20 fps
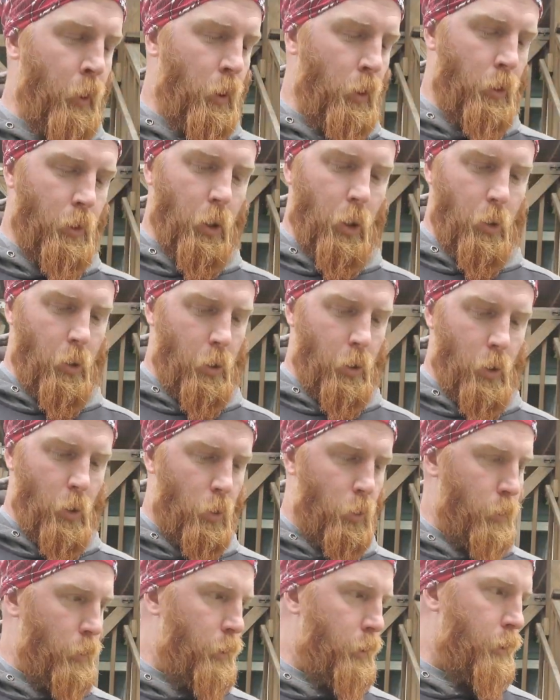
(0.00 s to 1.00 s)
It's actually an
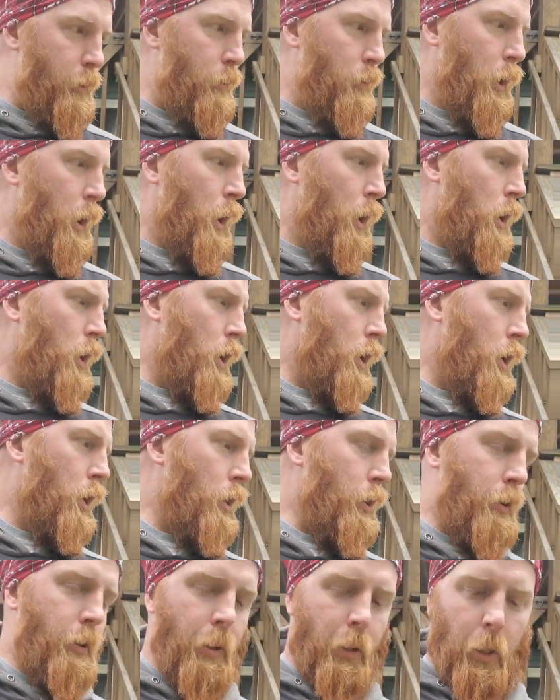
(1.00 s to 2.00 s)
old
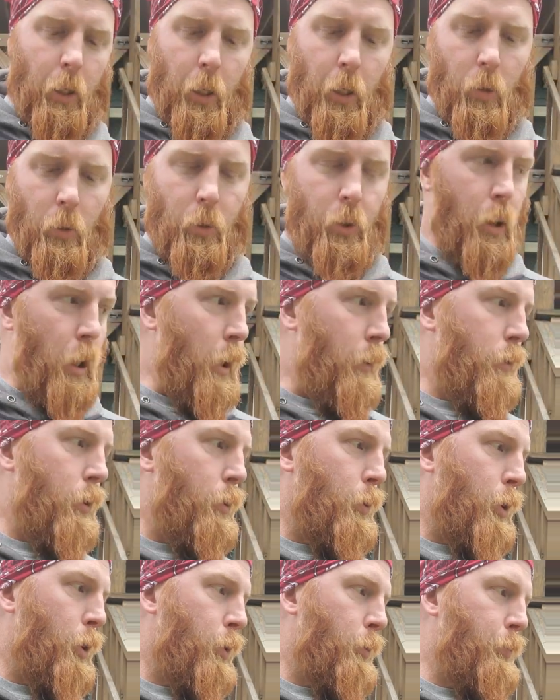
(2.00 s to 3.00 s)
Dick held javelin
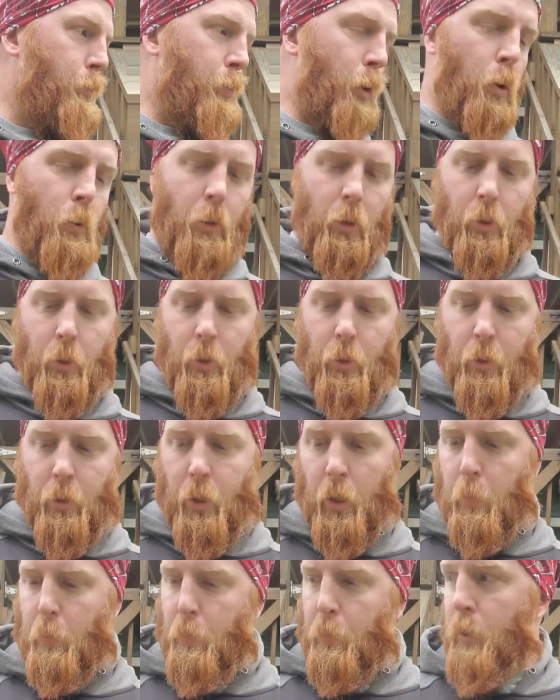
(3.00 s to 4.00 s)
with a broken
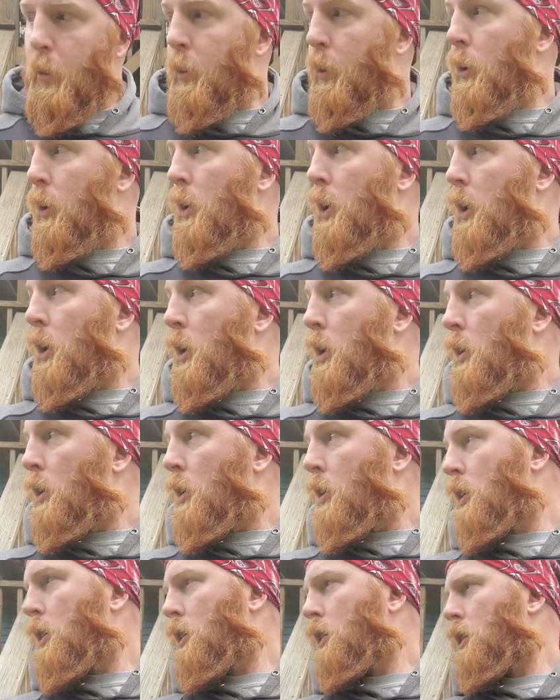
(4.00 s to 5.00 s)
tip.
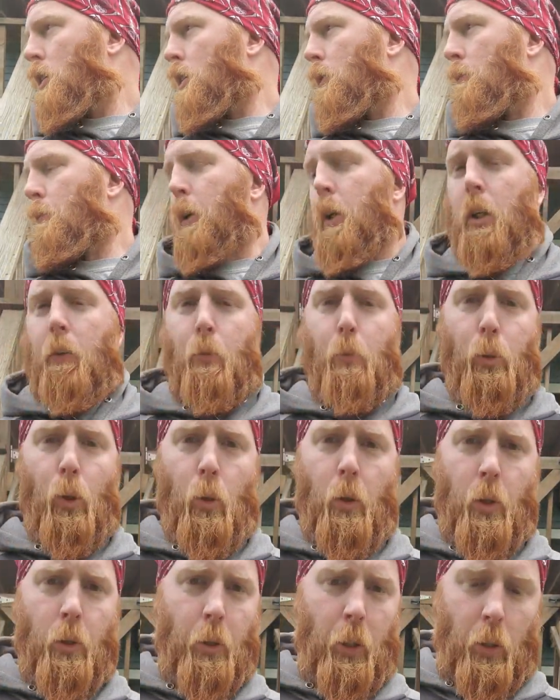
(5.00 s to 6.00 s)
Might have a
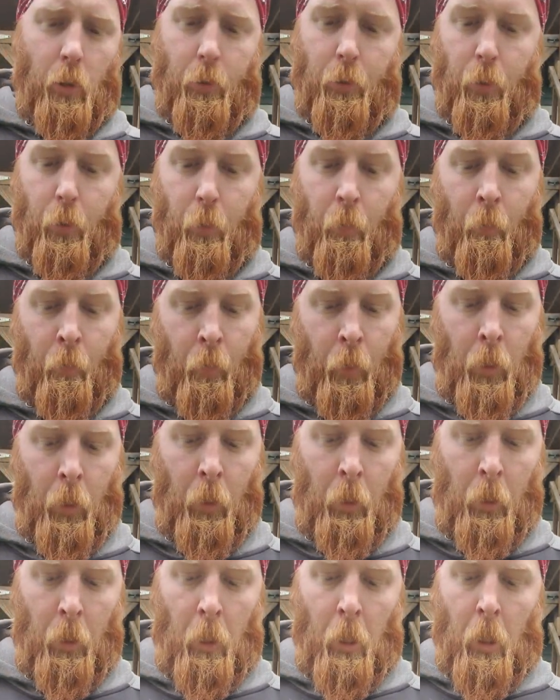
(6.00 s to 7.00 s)
broken tail too.
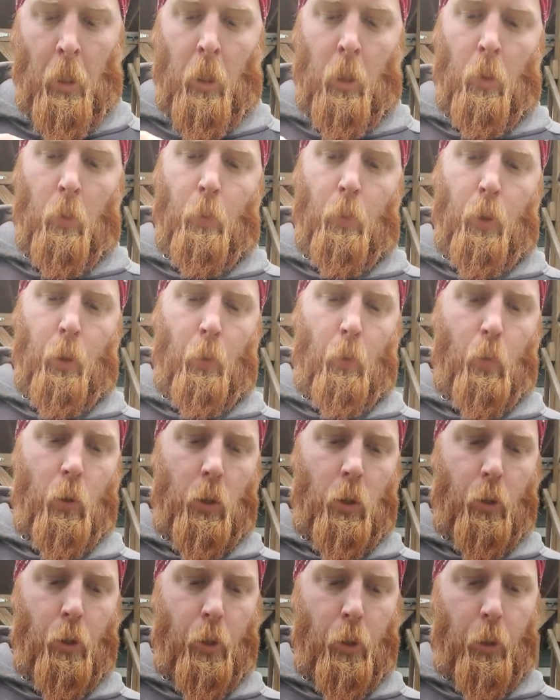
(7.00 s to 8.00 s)
But what
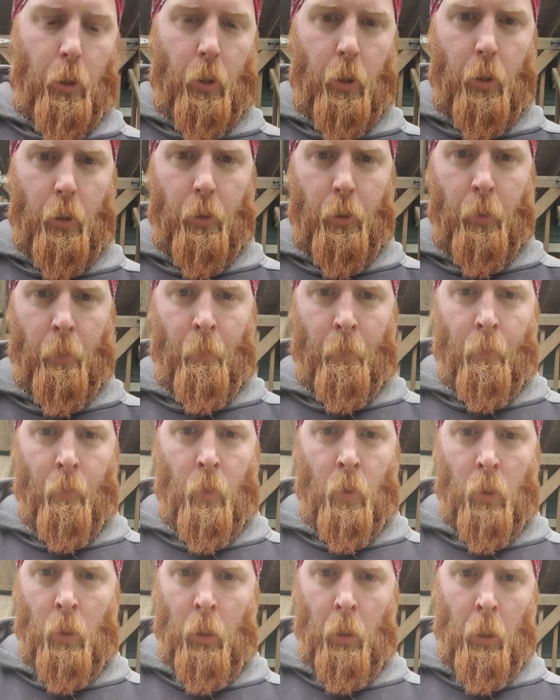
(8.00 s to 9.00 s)
I'll show you is
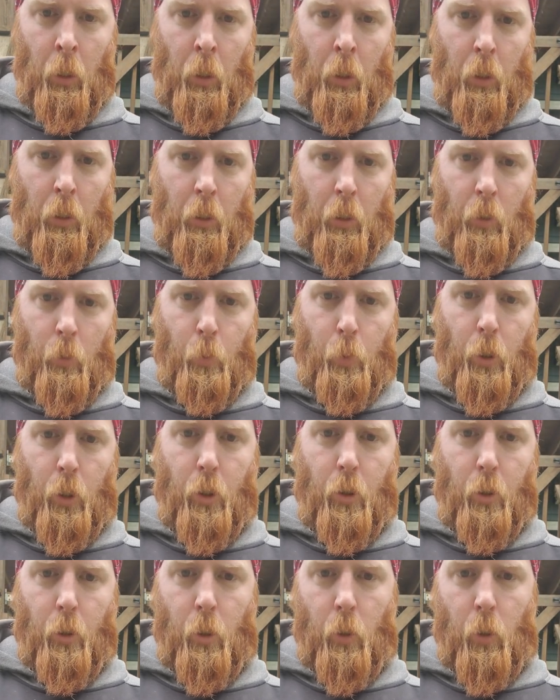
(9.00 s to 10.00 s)
everybody
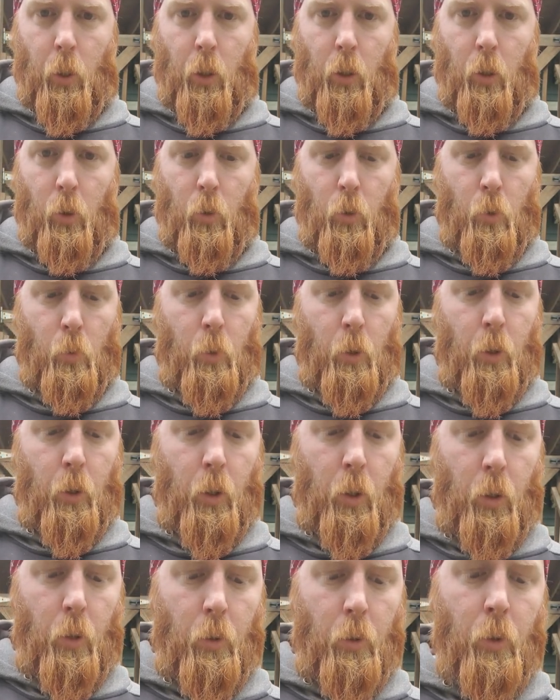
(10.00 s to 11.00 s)
should know how to use one of
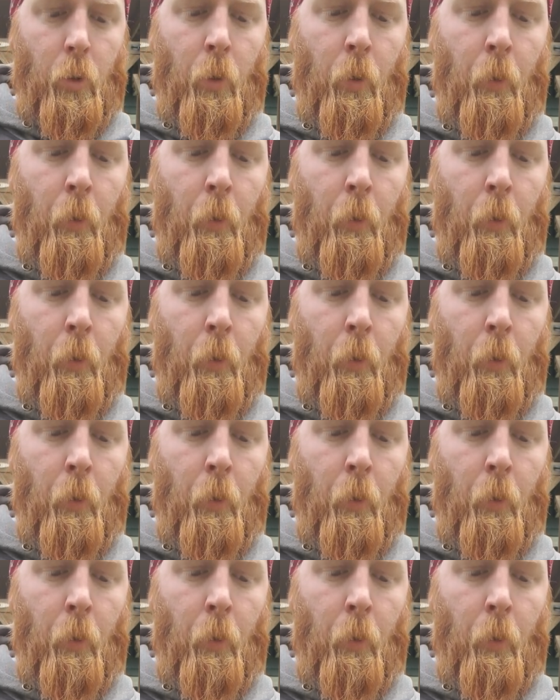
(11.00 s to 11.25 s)
these.